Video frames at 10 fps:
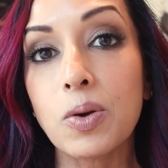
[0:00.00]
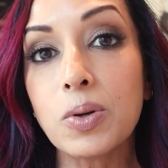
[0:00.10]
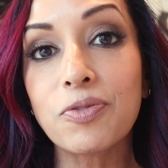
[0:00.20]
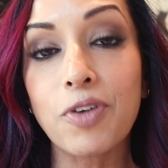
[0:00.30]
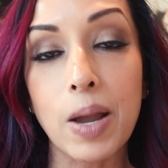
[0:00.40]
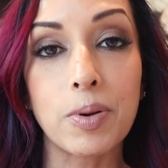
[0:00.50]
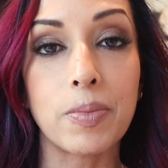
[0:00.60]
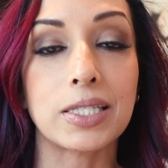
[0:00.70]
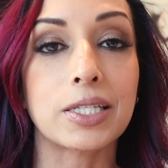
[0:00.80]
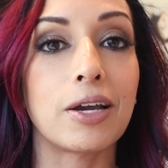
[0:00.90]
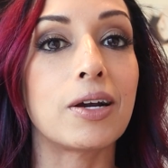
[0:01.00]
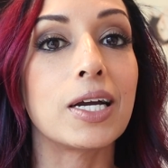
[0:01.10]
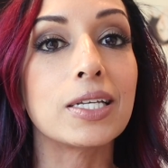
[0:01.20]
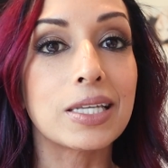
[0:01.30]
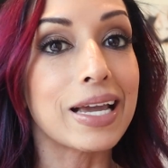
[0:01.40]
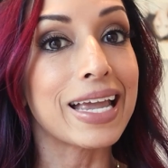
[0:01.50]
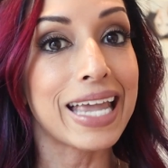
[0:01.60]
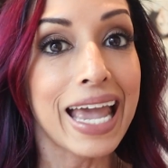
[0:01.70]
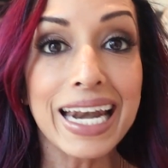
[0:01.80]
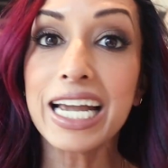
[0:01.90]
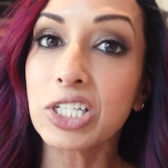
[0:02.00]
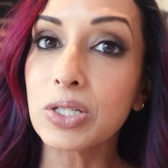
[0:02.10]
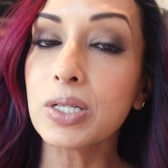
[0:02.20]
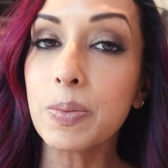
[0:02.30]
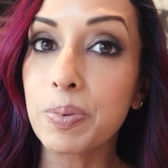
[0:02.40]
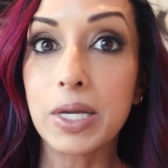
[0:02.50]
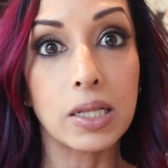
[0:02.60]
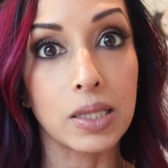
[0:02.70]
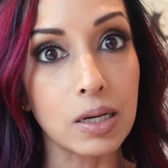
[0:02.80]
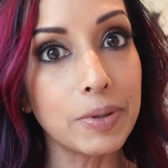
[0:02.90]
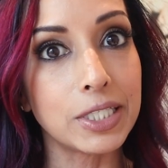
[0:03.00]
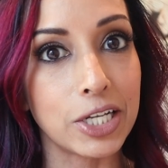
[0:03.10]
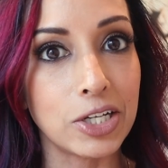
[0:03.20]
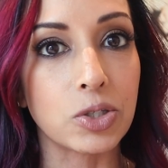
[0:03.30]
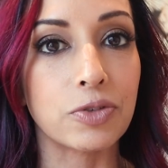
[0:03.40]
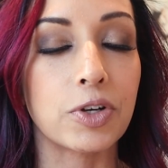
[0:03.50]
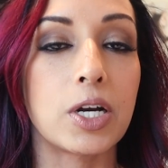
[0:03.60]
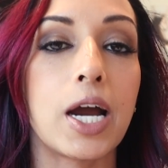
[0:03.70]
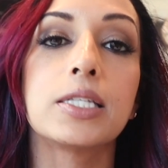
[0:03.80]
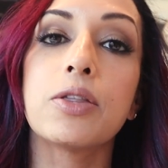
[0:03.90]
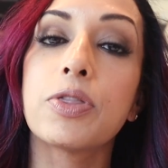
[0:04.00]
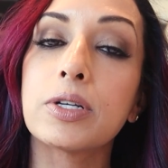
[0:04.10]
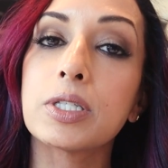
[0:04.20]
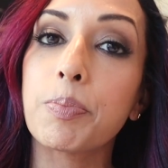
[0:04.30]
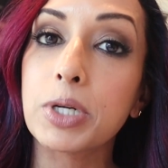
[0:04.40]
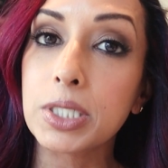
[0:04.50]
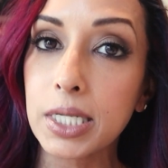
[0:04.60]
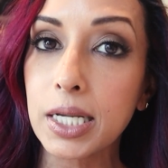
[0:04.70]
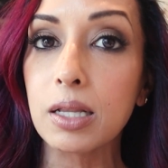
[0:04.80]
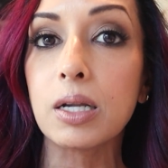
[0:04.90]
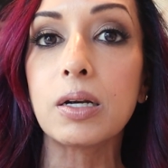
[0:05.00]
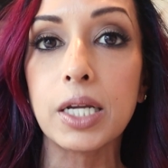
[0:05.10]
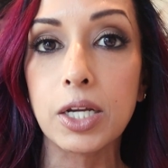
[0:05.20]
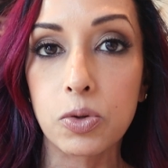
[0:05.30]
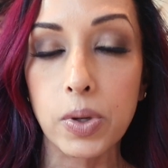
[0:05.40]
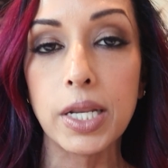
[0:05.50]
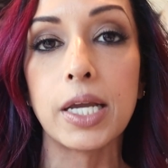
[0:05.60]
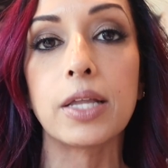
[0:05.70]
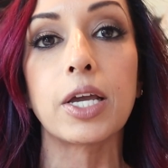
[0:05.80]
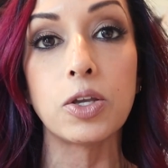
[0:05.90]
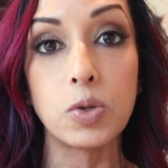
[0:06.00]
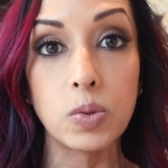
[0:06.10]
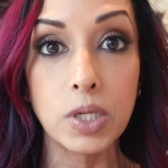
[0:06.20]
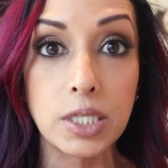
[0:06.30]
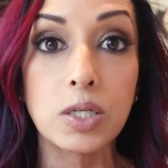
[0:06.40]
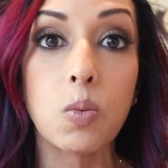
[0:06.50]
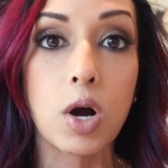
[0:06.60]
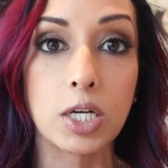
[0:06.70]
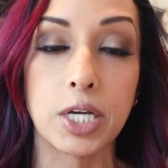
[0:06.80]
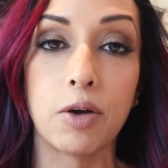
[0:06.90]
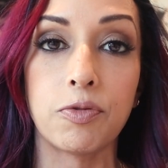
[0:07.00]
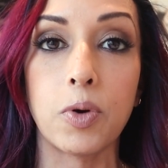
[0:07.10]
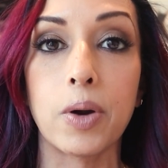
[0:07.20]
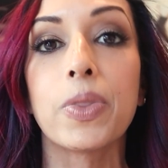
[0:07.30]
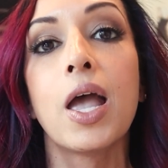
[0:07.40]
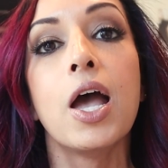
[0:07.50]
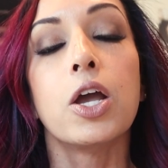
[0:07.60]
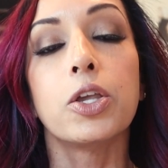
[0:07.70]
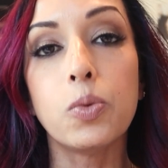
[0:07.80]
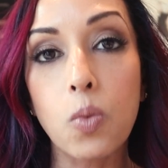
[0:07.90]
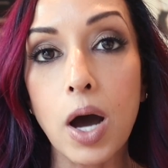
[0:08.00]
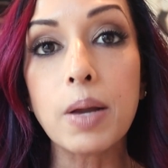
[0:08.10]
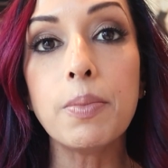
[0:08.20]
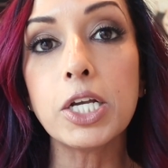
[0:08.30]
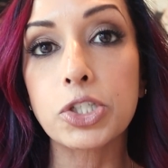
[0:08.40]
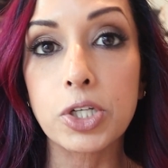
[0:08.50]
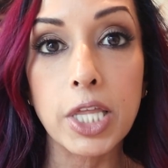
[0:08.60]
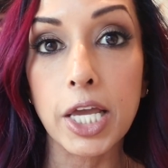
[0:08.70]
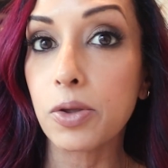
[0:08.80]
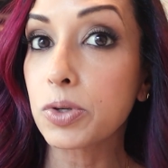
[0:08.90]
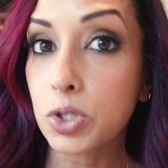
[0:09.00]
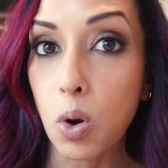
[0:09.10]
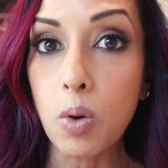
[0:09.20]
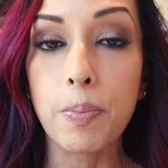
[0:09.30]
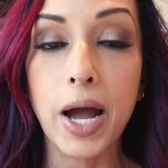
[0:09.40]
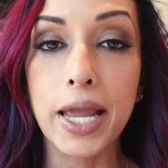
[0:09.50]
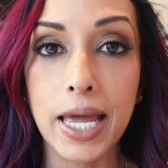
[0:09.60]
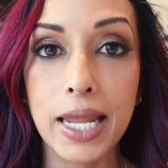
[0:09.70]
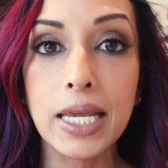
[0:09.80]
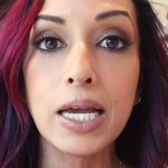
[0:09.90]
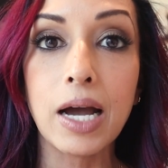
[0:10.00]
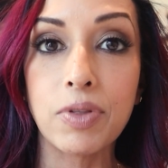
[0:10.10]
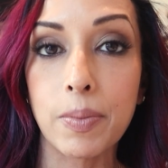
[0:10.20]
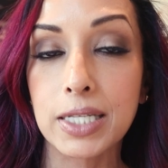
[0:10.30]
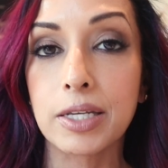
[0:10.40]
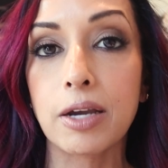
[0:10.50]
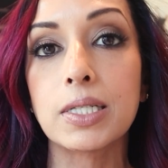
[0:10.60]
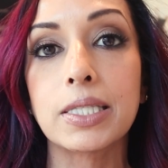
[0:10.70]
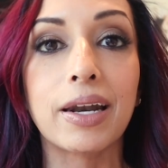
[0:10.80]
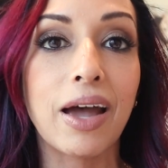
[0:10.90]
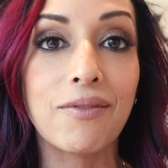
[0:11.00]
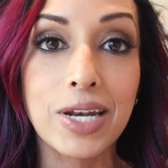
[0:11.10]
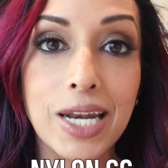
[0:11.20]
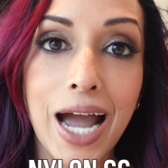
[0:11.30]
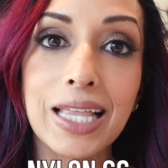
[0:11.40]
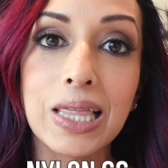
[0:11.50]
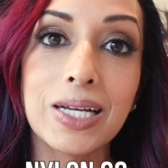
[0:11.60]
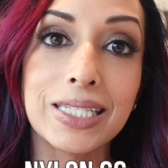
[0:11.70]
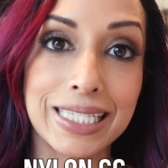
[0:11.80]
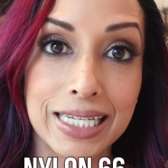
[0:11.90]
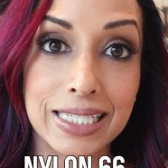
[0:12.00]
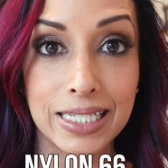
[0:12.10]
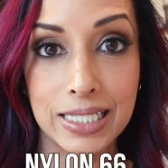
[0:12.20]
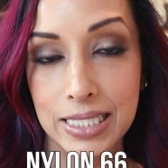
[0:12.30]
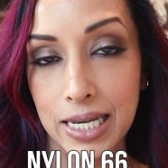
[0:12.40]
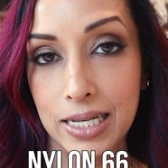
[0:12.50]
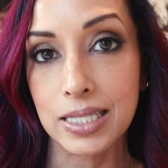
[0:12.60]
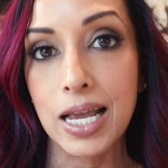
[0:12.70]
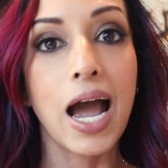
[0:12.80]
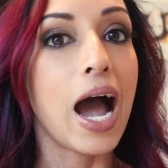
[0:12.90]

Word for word: Those fiber mascaras can actually be a little bit dangerous for your eyes. There's a particular ingredient that you need to watch out for. You want to make sure that you don't buy any of the mascaras that have nylon 66.